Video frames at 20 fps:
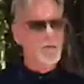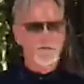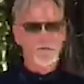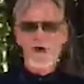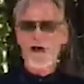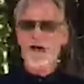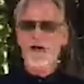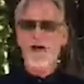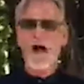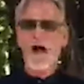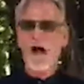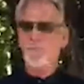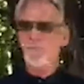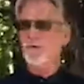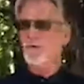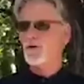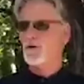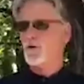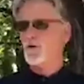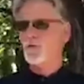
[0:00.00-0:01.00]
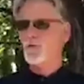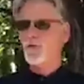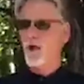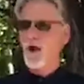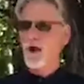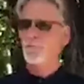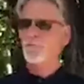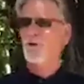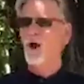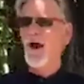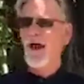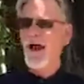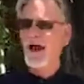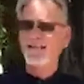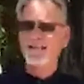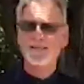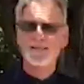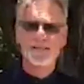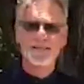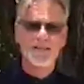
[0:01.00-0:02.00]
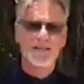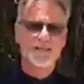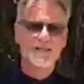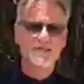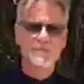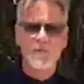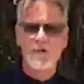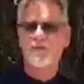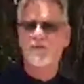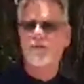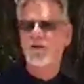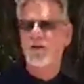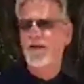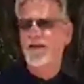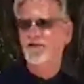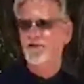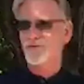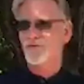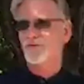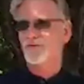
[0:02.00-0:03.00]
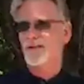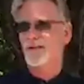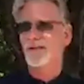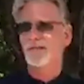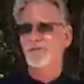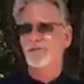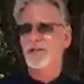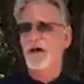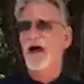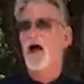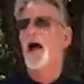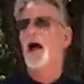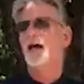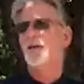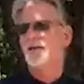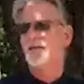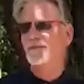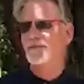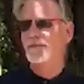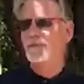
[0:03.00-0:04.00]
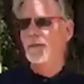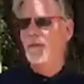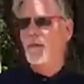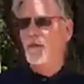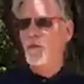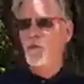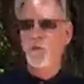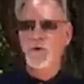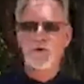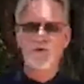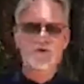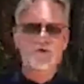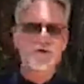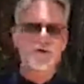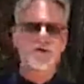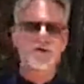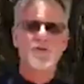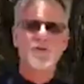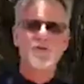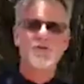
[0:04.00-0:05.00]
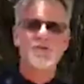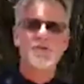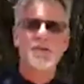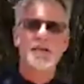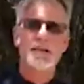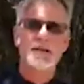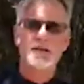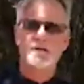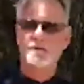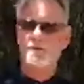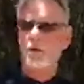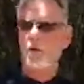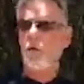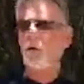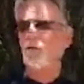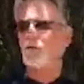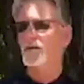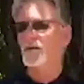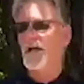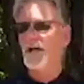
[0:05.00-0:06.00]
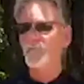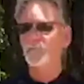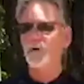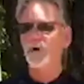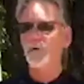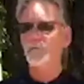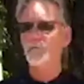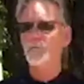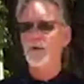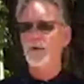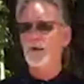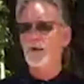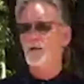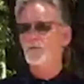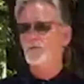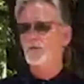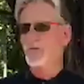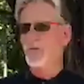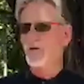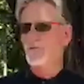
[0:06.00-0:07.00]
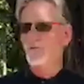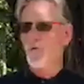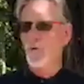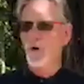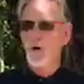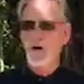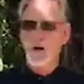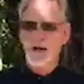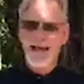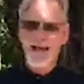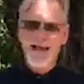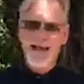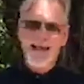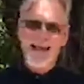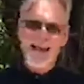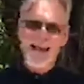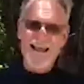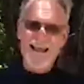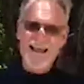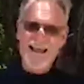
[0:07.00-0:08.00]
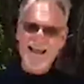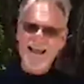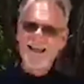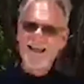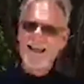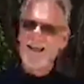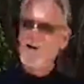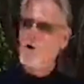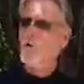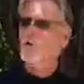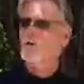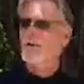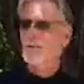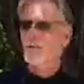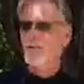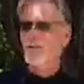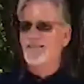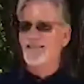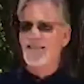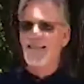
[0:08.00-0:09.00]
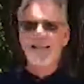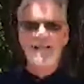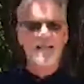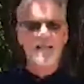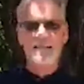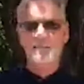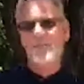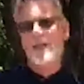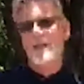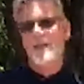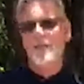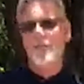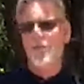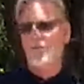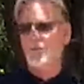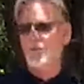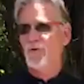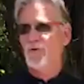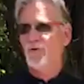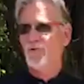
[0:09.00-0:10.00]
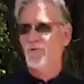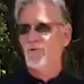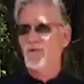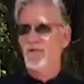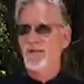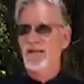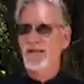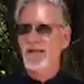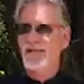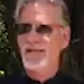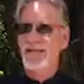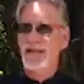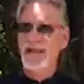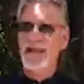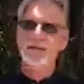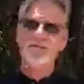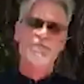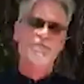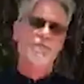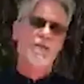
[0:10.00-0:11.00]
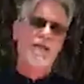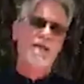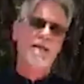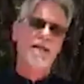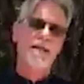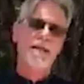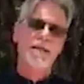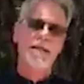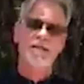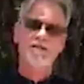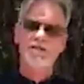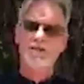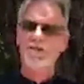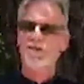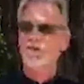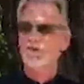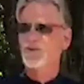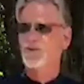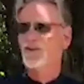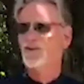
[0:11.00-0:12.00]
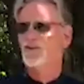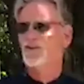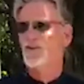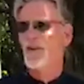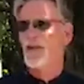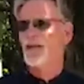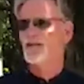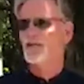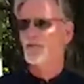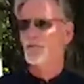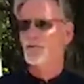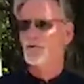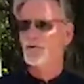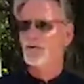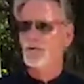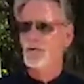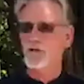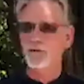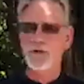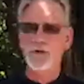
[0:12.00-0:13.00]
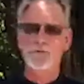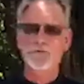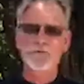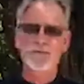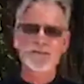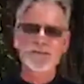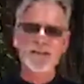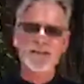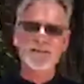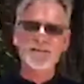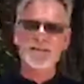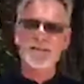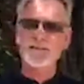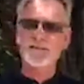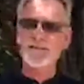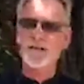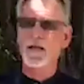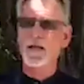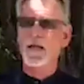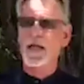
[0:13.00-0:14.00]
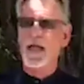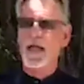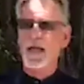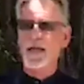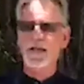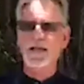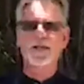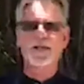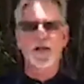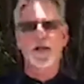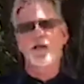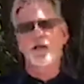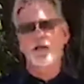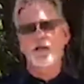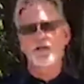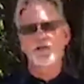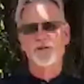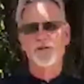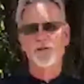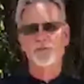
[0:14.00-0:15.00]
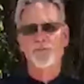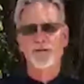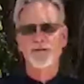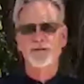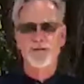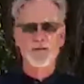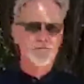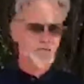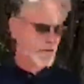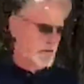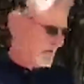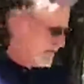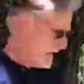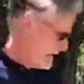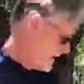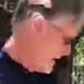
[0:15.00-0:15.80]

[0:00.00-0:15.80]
But rock hopper or raw brass is Mother Nature's gift to us. We're just using it to hold a light bulb. So therefore, it can only patina it, make it more beautiful. It can't fade it. It's just going to change it with a little bit with the seasons, and each area is going to be different.